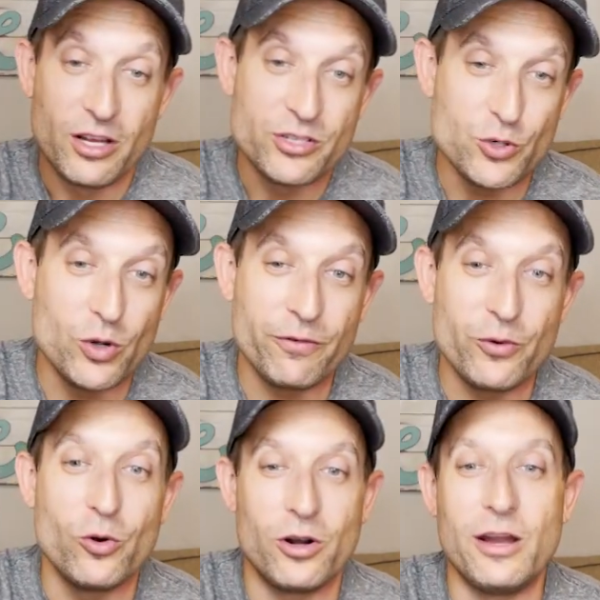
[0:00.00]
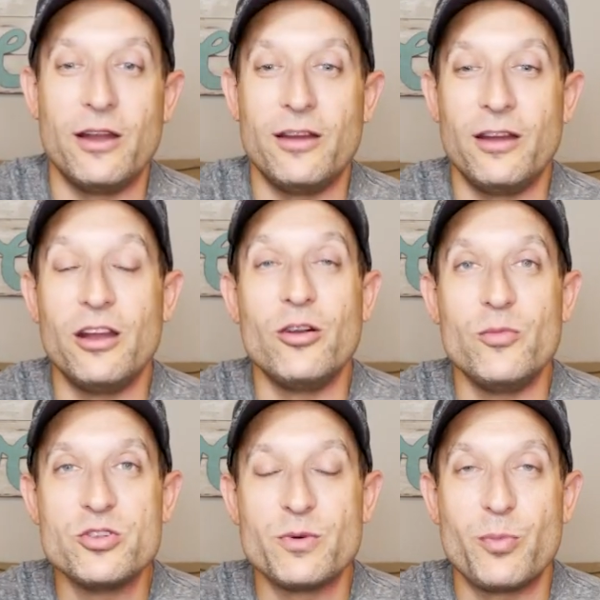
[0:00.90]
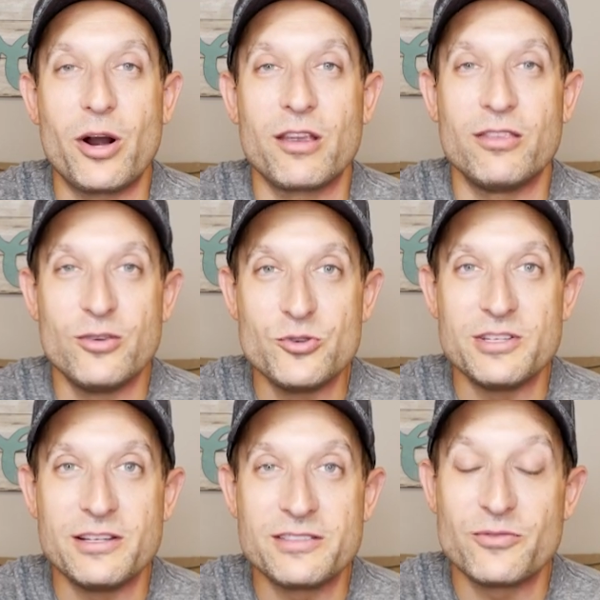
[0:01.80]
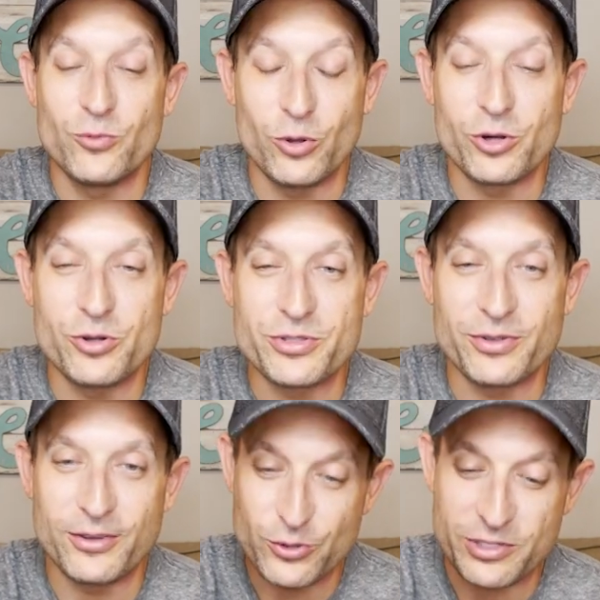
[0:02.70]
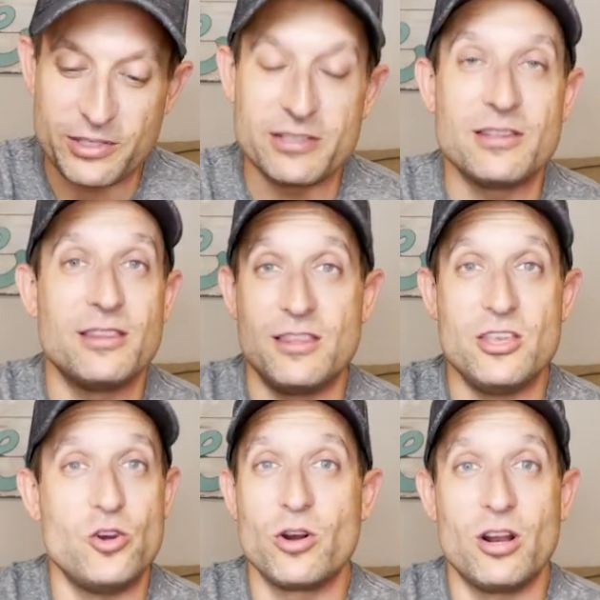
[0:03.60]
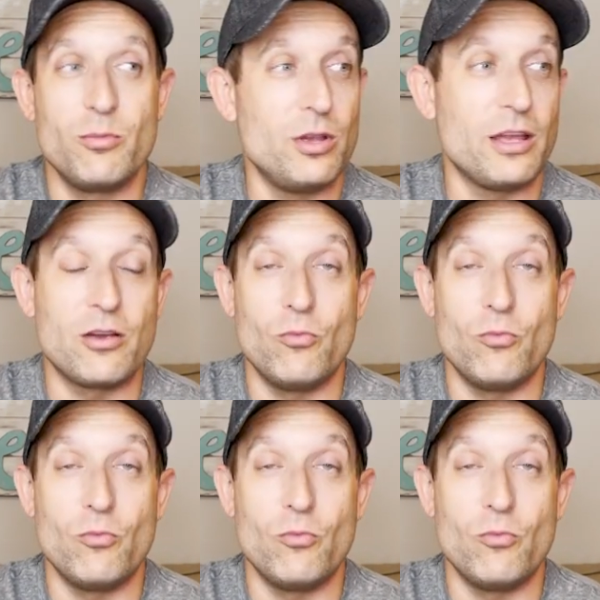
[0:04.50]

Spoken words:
to if you're an amusement park enthusiast, roller coaster enthusiast, you're going to be like,